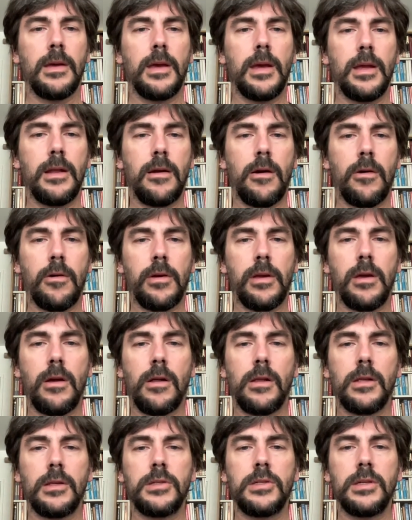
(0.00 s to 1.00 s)
In
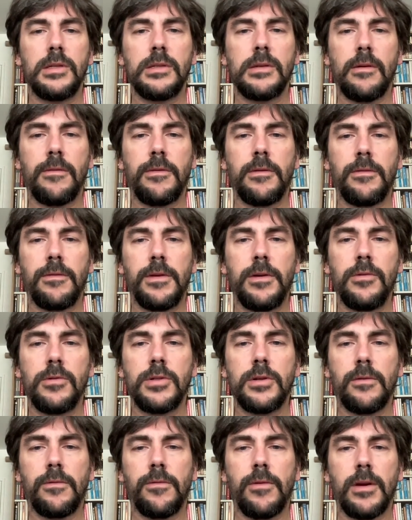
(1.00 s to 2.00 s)
Archaeologies of the
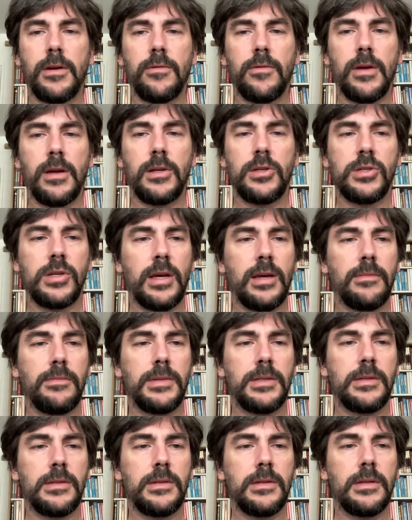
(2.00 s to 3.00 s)
Future, Frederick
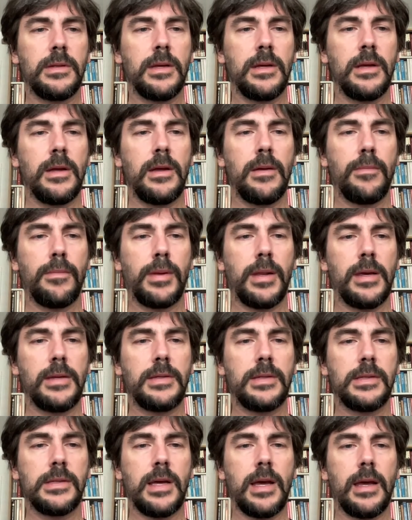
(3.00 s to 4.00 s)
Jameson
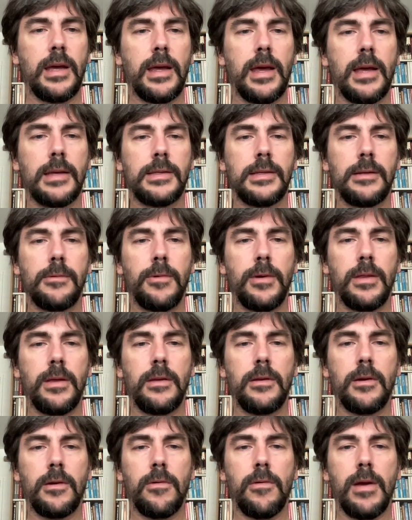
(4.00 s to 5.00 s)
places High Castle
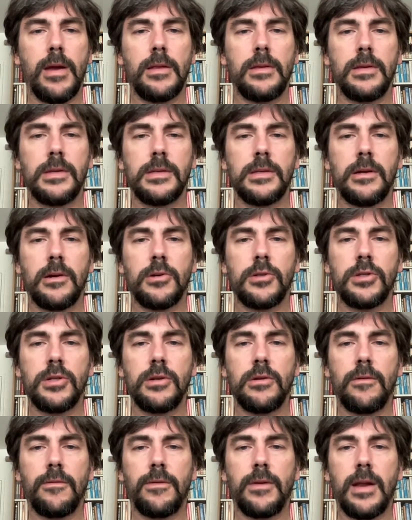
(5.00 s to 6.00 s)
within a great
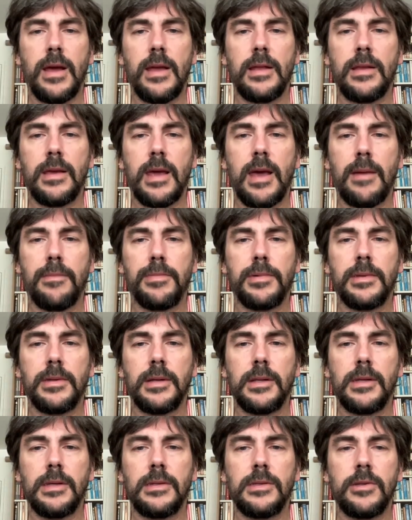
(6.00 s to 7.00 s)
discussion of late
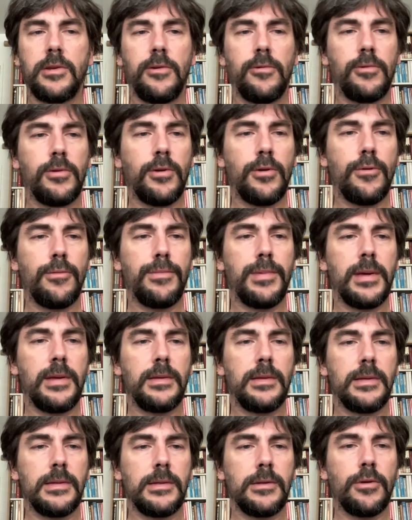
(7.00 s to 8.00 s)
capitalist
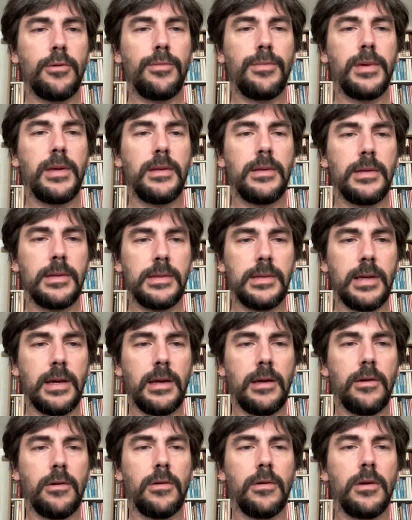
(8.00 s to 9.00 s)
utopian dystopian
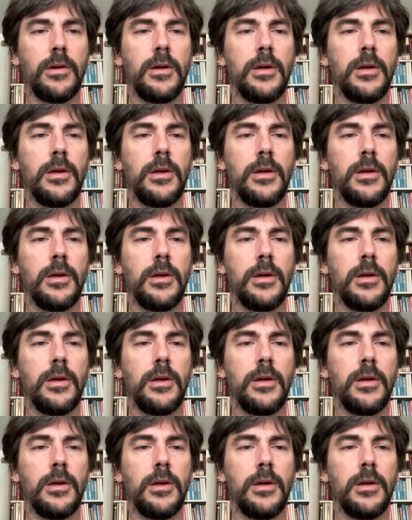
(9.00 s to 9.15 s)
desire.